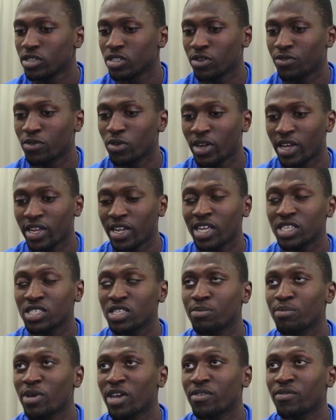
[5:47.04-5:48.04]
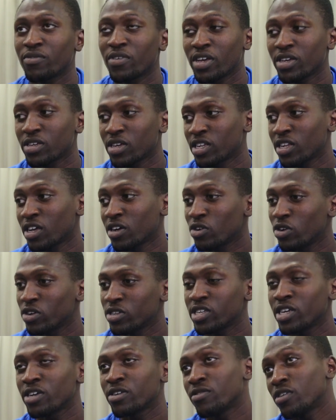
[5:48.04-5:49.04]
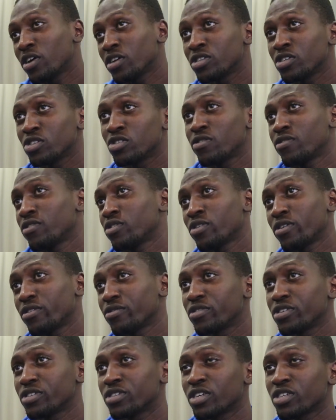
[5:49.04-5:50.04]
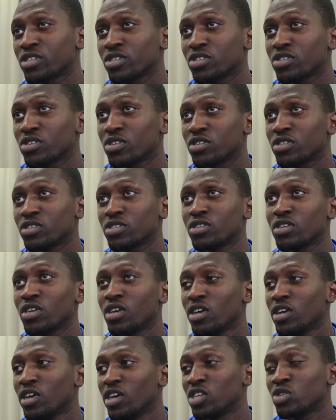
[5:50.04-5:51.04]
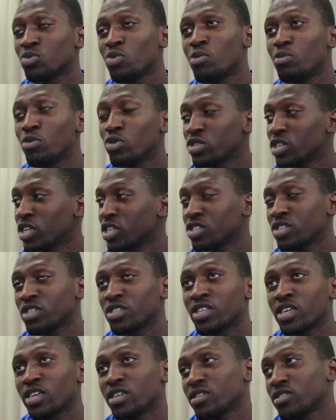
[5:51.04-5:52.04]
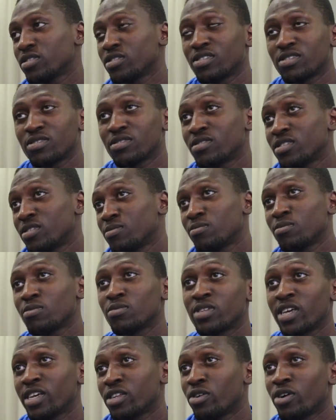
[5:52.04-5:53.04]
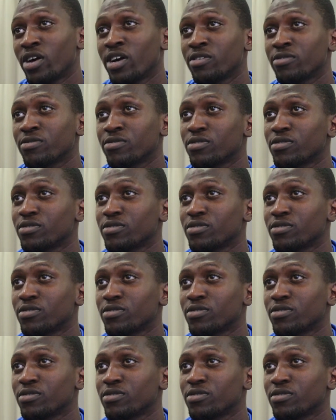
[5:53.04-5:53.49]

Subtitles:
So I feel like that's the main thing, and I've got to take advantage of the 23 sessions because it's one more session that they don't have.